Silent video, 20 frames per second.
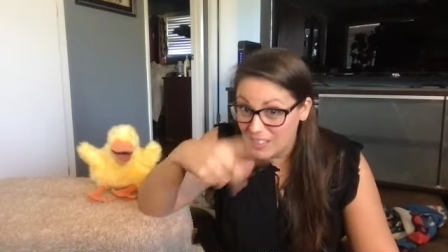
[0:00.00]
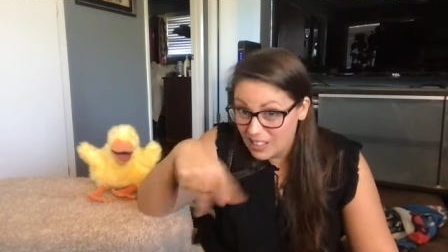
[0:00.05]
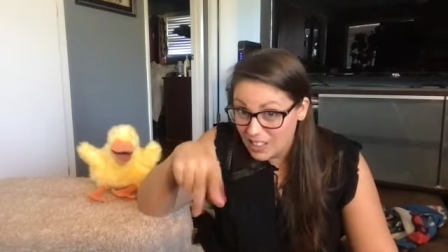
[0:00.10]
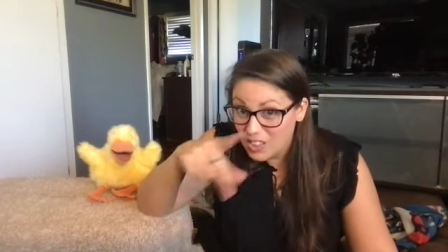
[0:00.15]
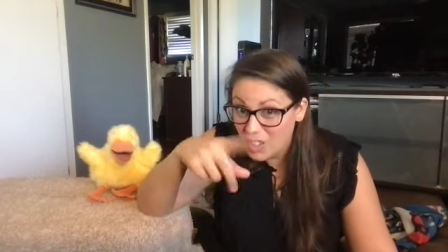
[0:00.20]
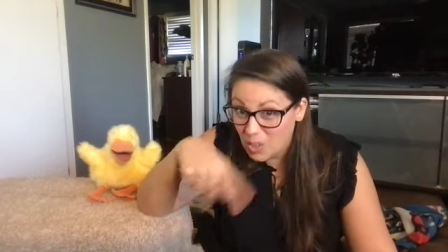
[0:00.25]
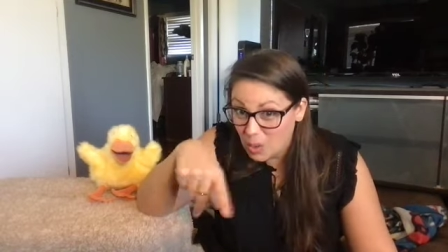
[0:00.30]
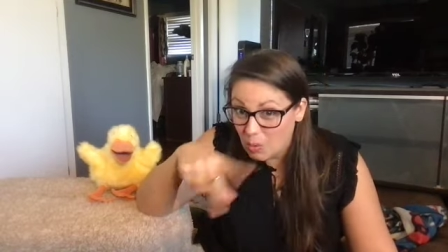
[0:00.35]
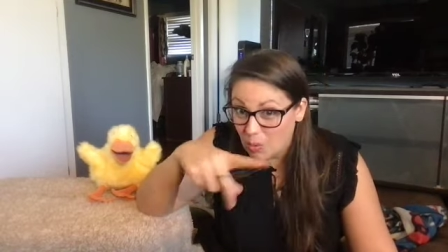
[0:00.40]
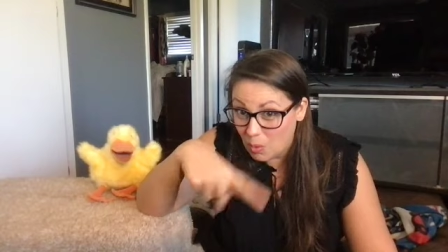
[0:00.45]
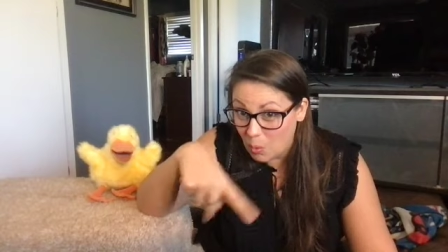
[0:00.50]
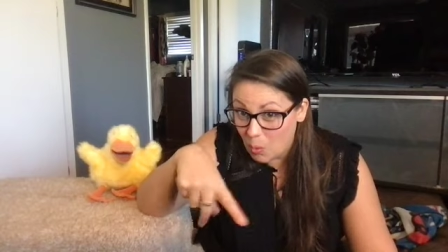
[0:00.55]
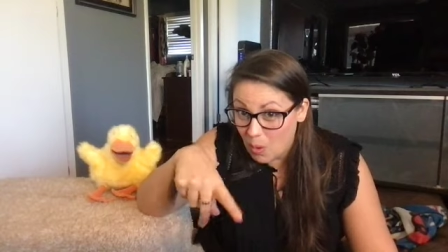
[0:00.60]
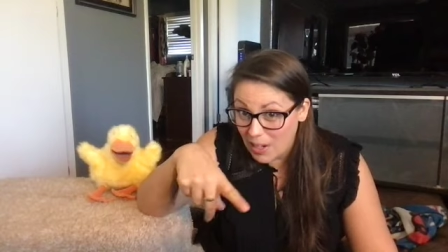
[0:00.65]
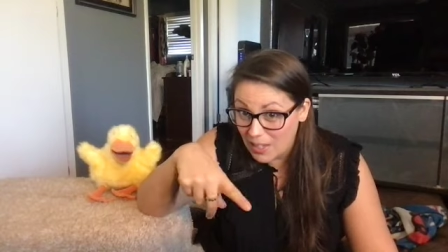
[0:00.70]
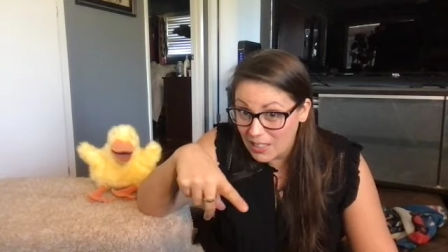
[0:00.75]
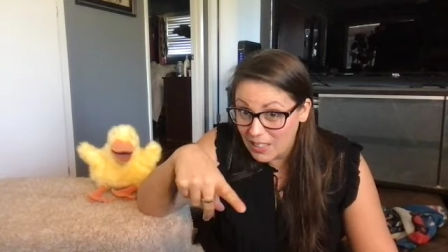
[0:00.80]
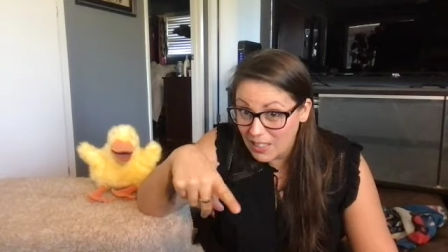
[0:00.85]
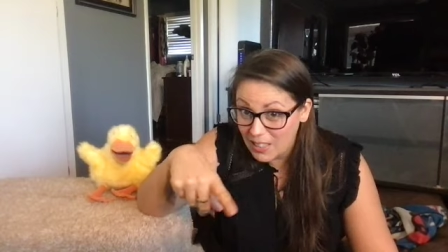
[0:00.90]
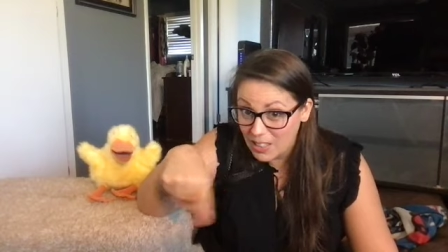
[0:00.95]
You can
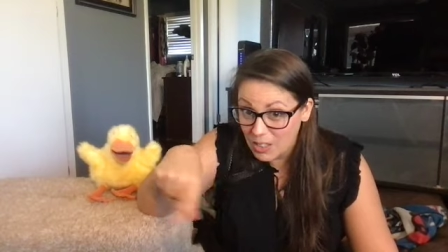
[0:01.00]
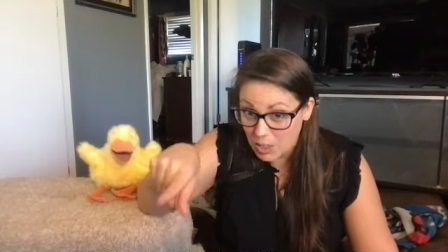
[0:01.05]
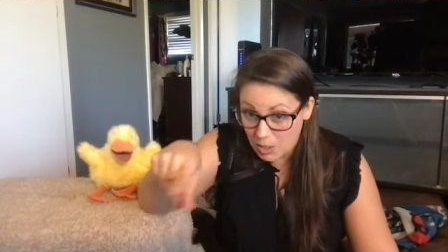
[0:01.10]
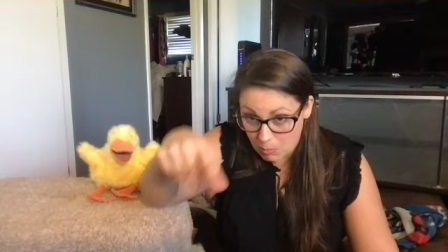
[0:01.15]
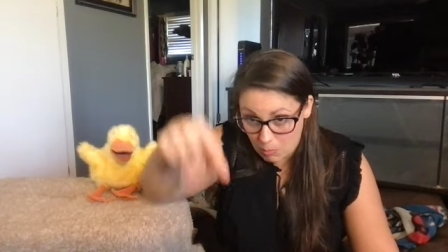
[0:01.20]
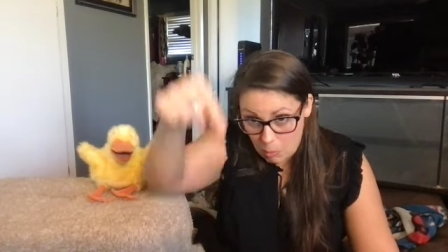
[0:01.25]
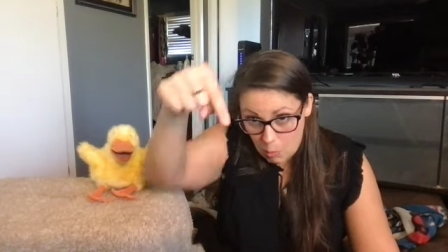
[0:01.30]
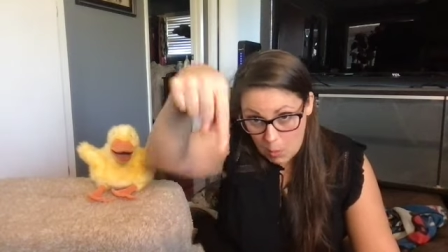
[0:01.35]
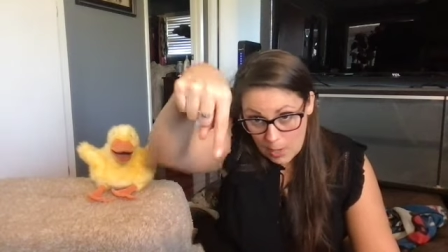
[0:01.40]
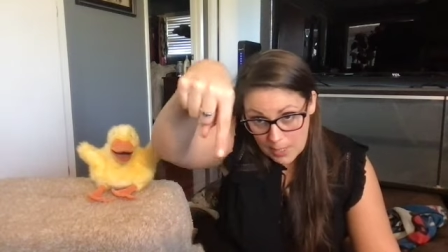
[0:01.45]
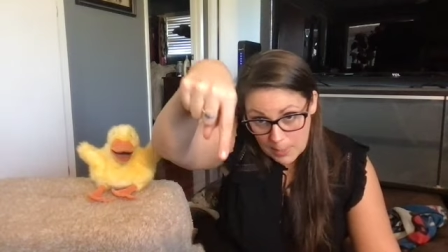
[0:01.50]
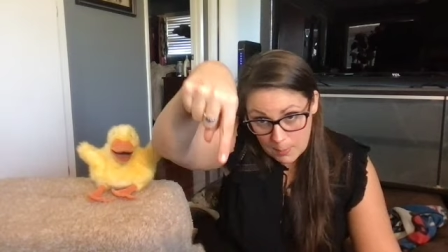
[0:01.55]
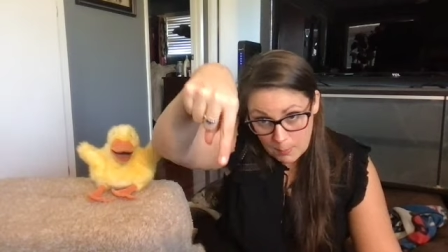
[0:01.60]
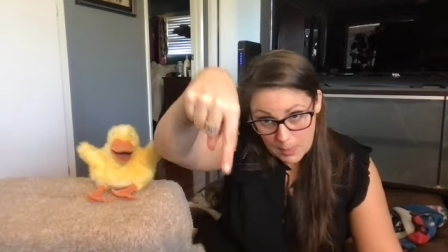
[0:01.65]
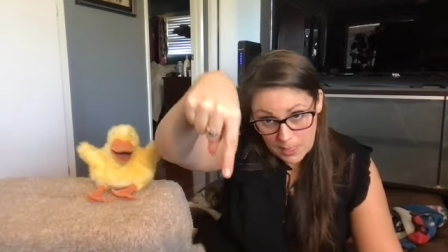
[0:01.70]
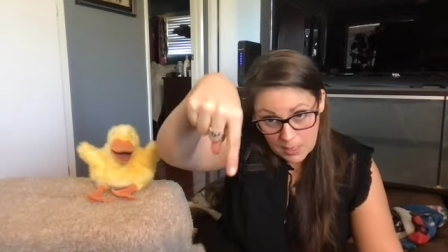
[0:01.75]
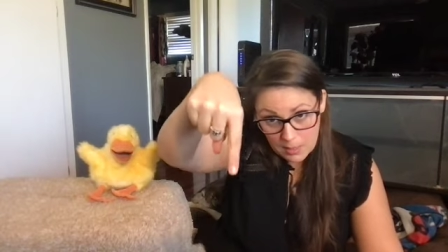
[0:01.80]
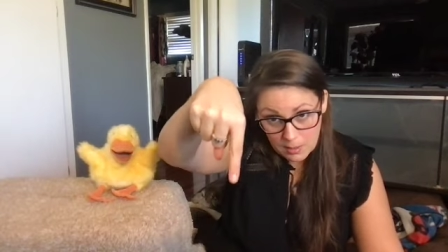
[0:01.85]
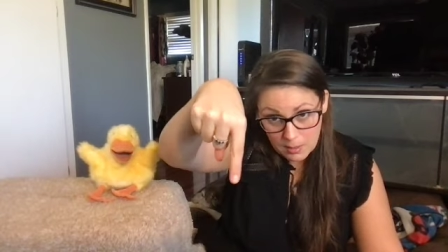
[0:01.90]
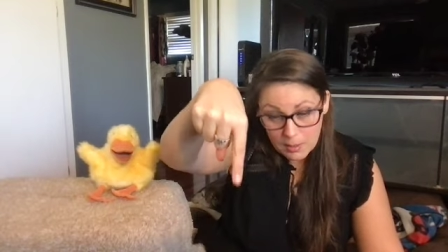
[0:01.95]
rewind it. You can rewind
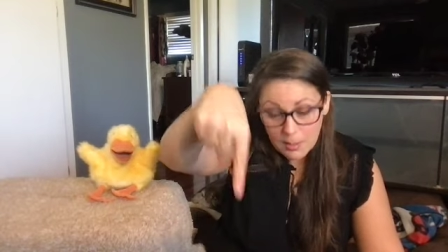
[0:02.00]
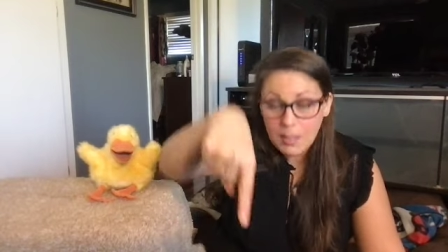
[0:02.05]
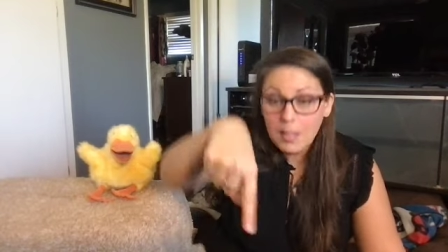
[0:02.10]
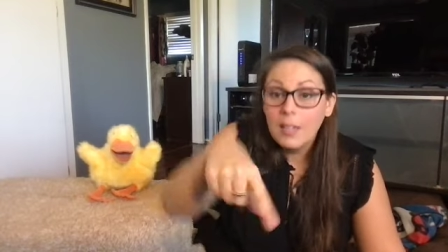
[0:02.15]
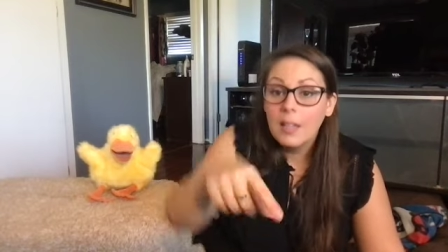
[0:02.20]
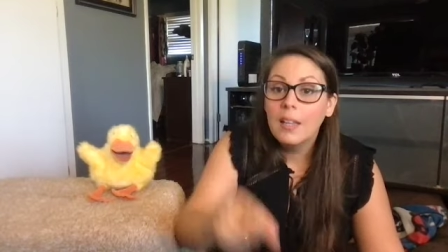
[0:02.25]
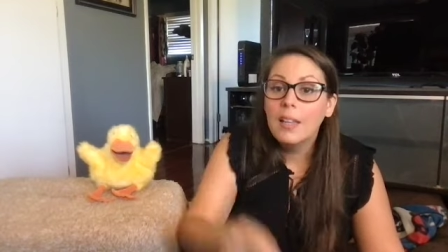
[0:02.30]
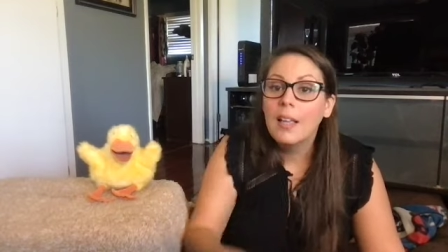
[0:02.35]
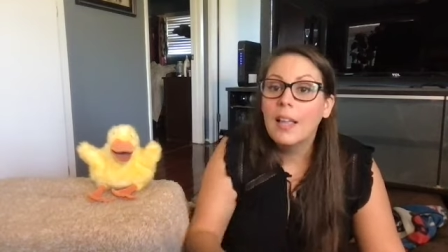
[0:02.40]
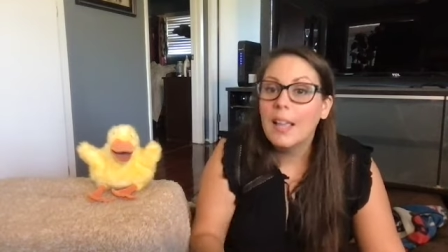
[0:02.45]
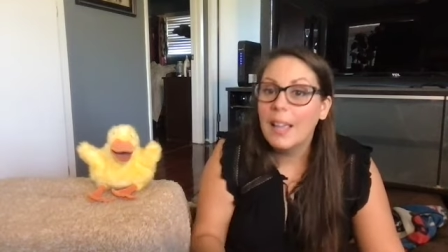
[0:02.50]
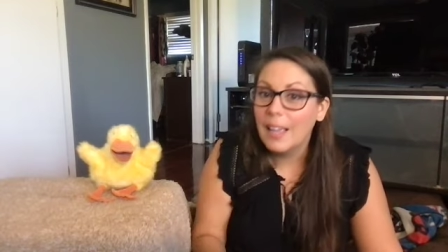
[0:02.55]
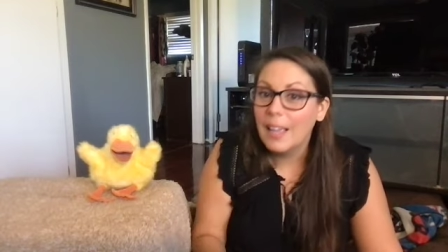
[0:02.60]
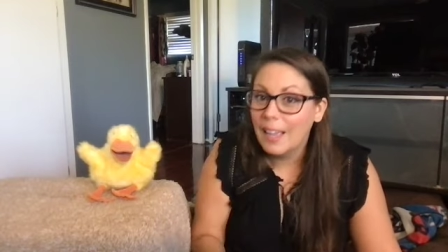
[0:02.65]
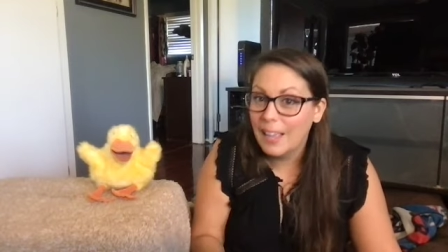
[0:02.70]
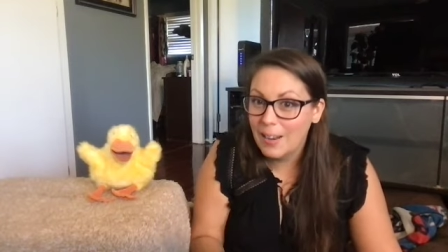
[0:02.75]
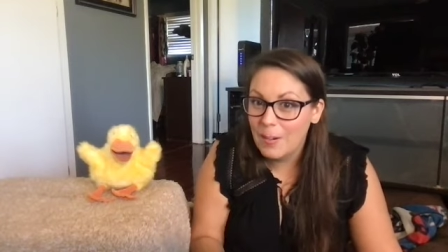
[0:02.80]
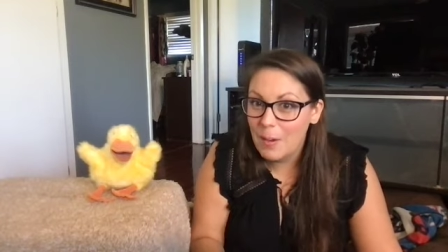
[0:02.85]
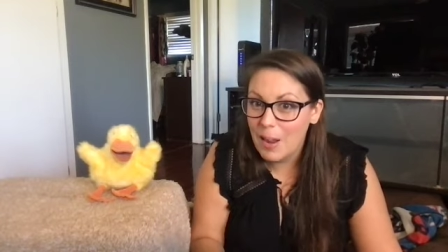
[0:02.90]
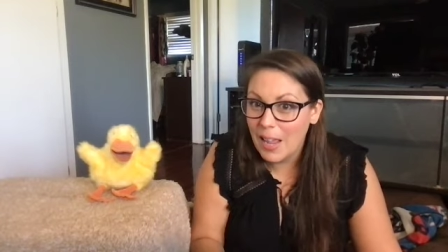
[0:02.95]
me
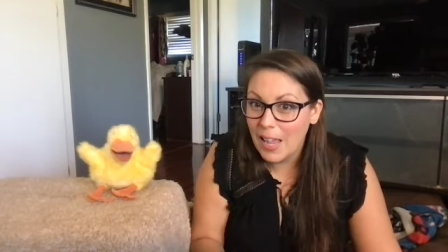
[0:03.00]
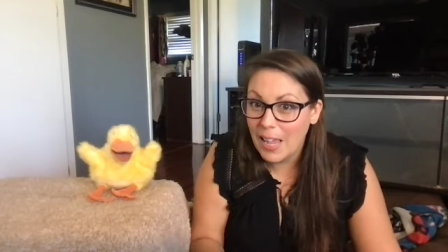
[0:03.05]
and